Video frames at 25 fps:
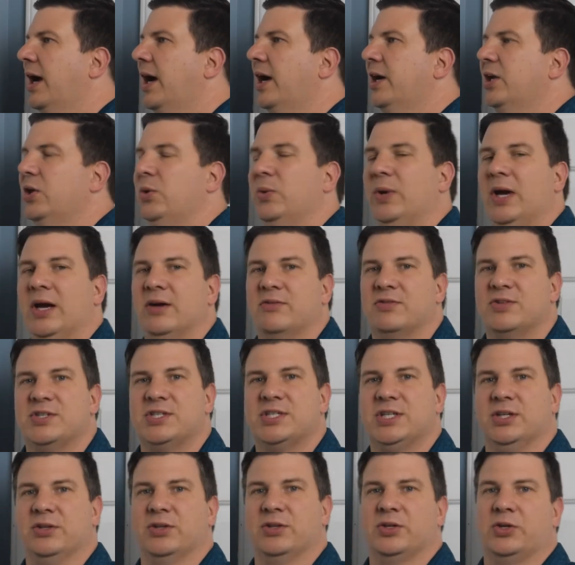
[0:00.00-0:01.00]
You have
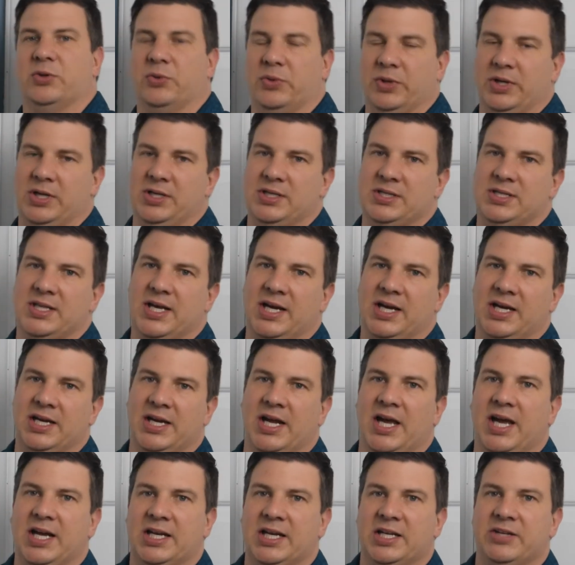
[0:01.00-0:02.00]
solenoids that can
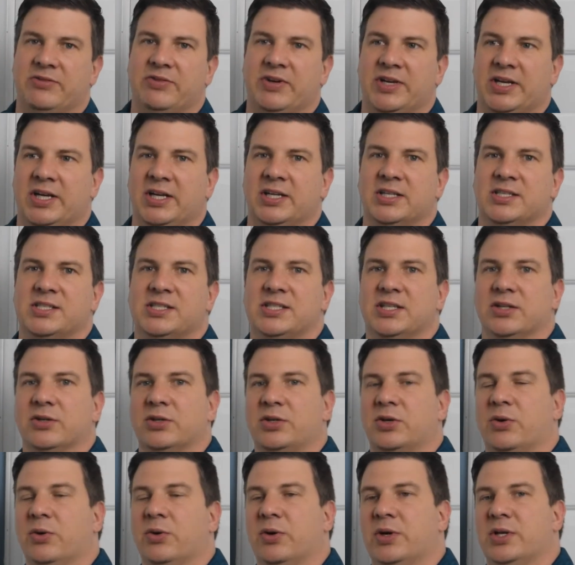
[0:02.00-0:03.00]
activate it.
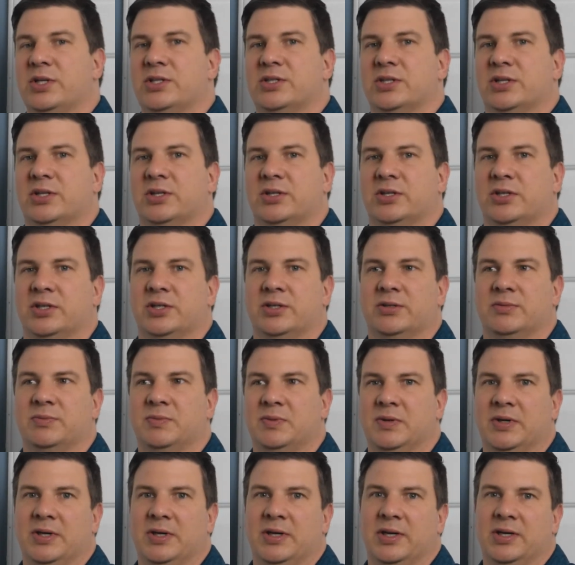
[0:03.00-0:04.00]
Solenoids are,
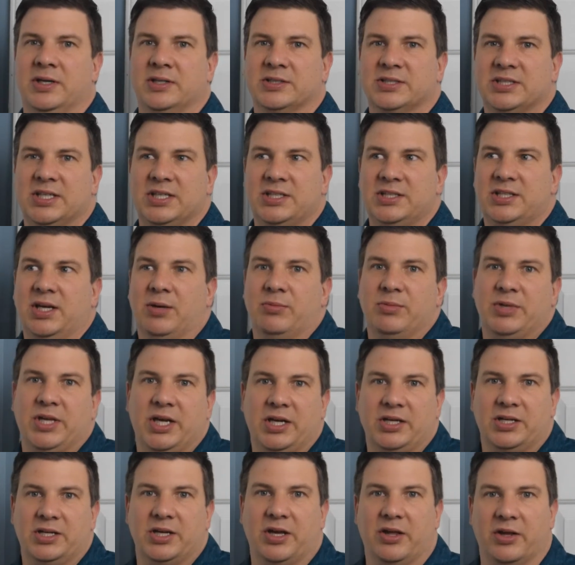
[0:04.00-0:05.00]
I'll say, dumb
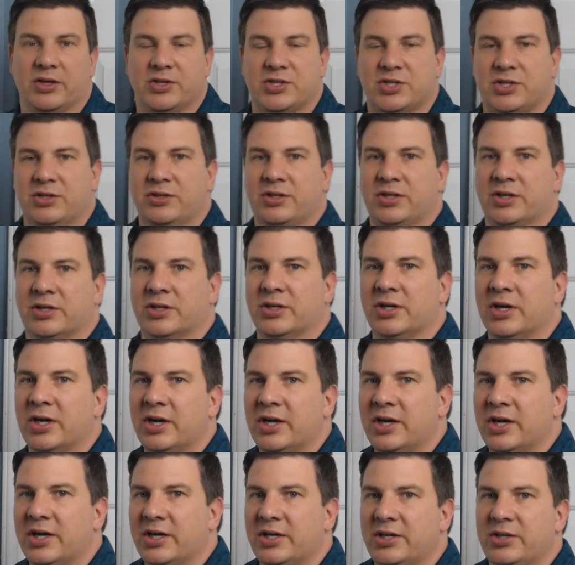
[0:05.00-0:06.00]
technology. They're
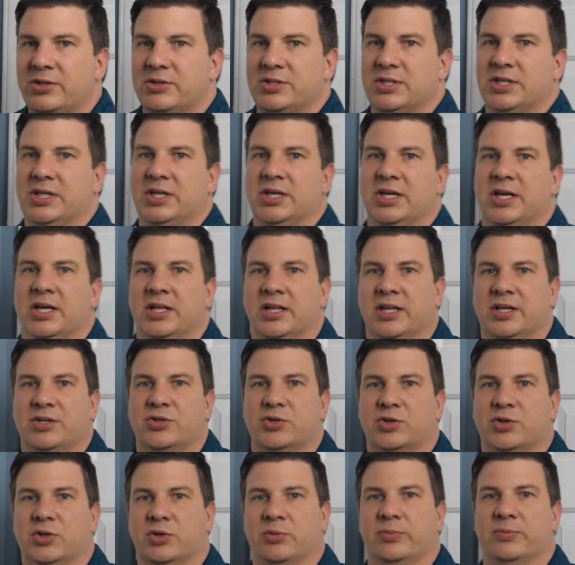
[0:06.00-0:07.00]
using
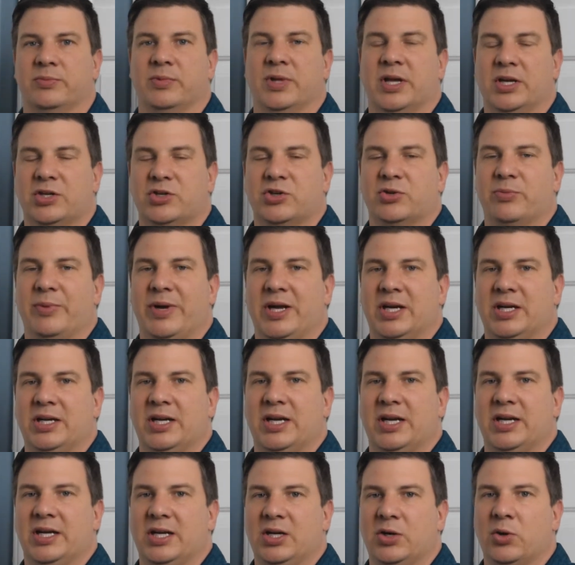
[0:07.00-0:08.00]

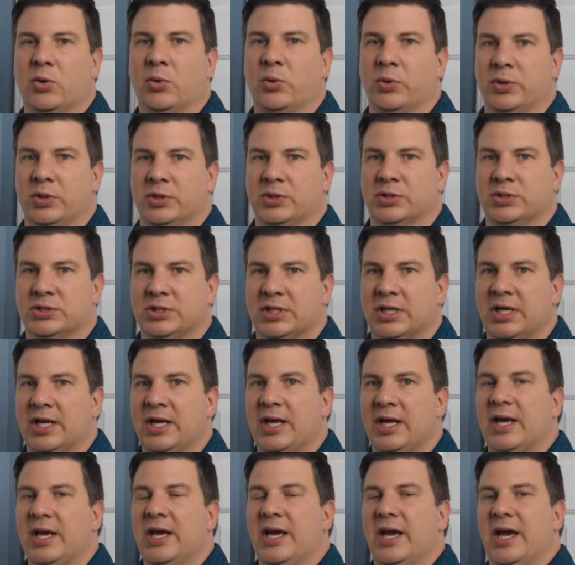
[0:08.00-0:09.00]
electromagnetic coils,
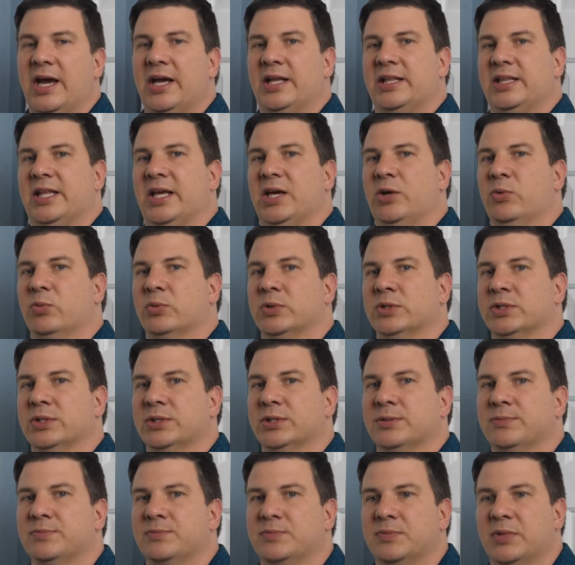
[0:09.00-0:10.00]
and they
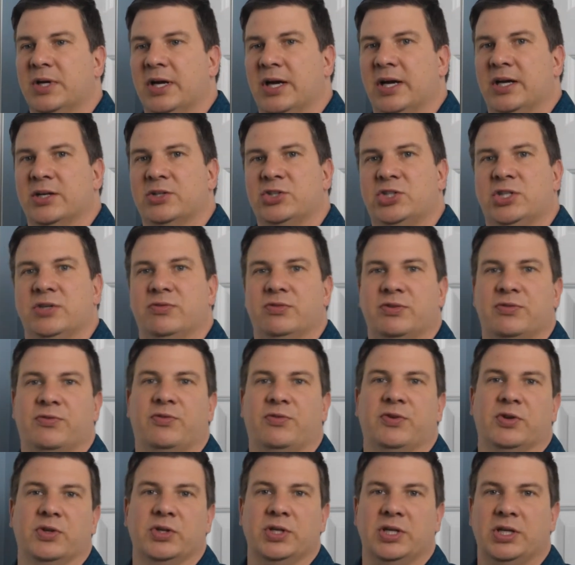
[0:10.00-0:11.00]
will shift
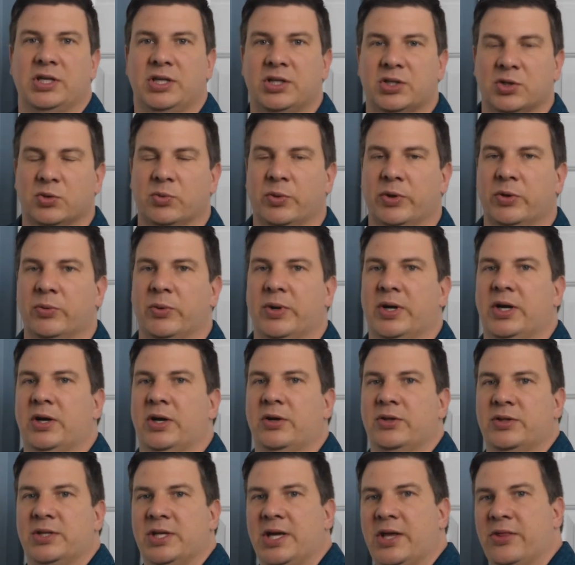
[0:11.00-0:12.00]
fully either one way
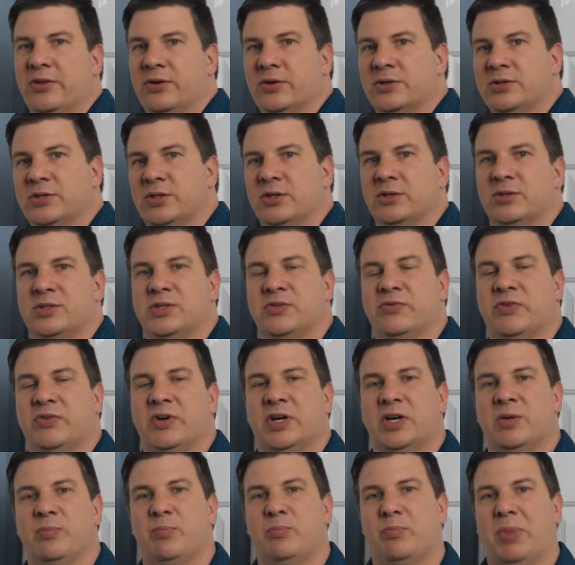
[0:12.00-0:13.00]
or the other, so it's a
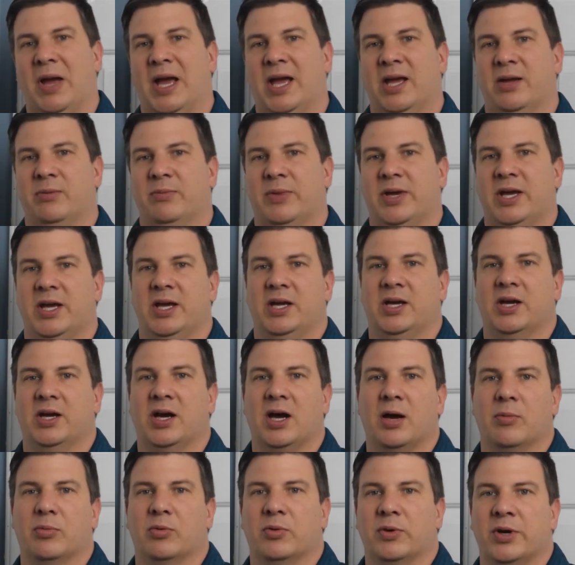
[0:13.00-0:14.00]
very bang-bang
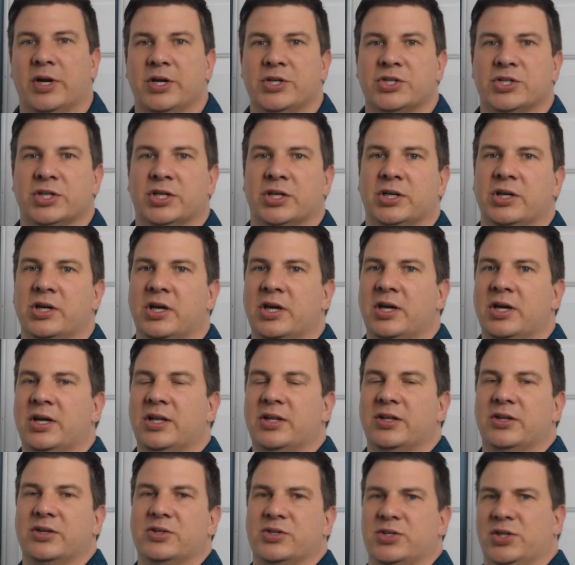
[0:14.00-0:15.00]
operation.
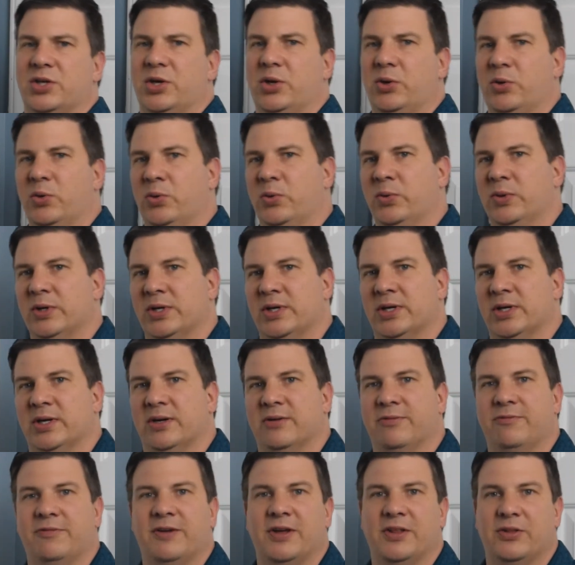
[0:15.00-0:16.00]
There's no
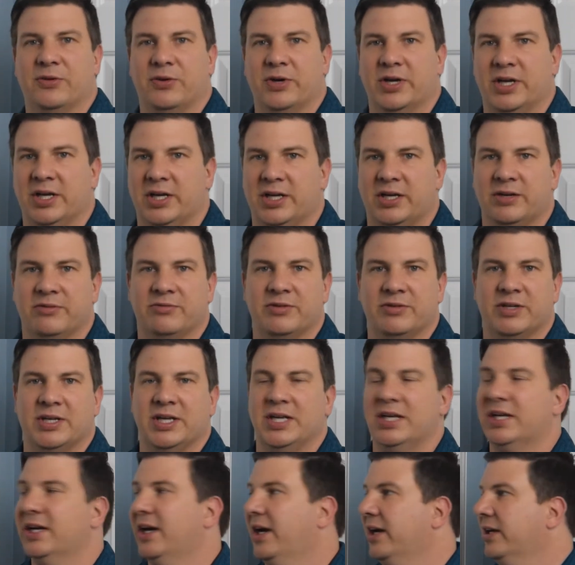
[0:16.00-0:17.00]
feathering it of any
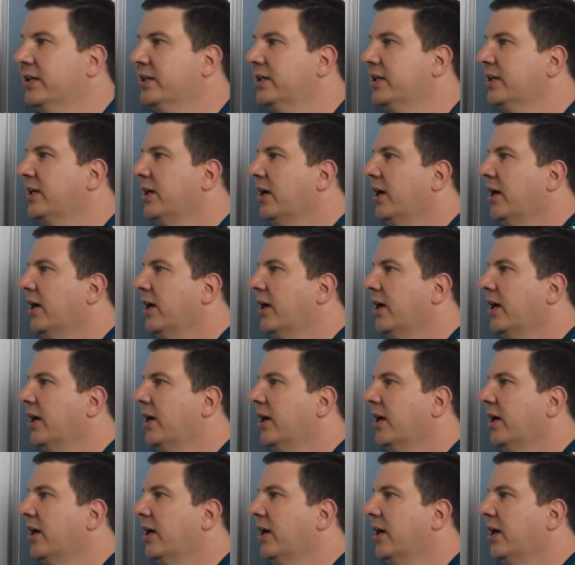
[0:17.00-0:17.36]
kind.